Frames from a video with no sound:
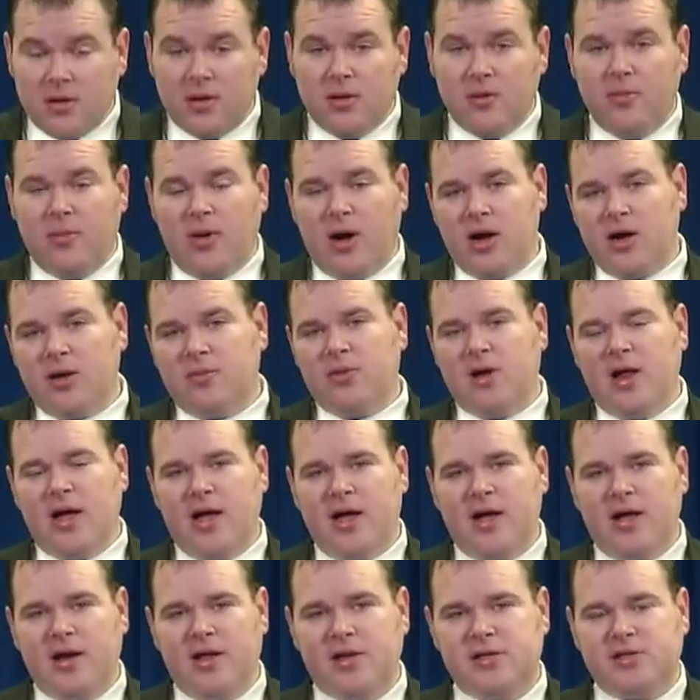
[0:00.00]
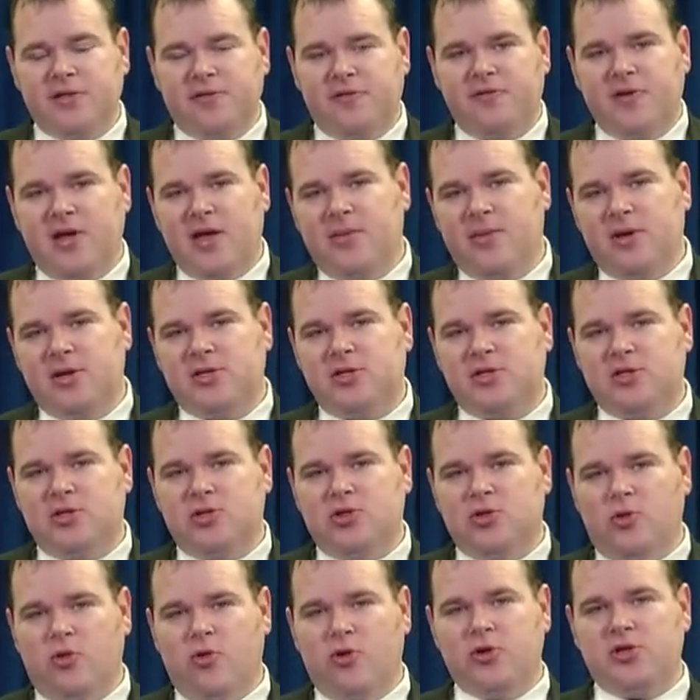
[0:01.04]
Bottom line, as the famous
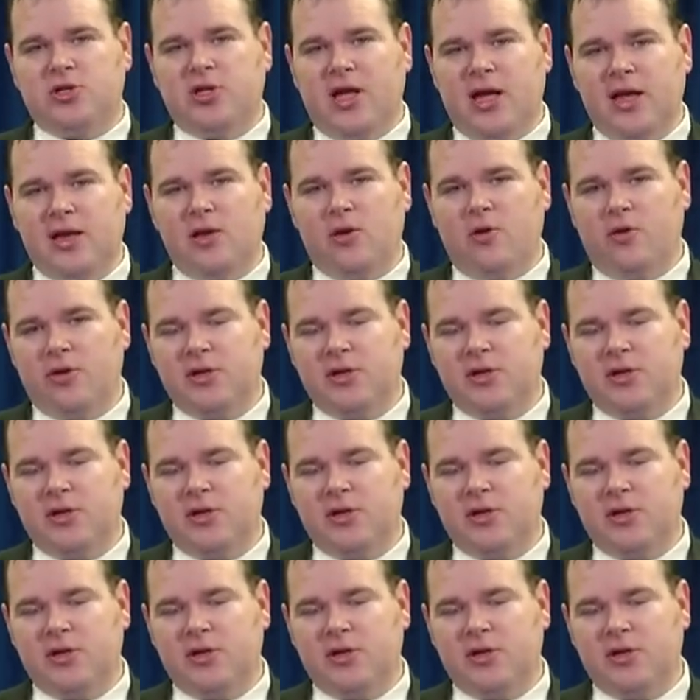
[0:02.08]
George Gaylord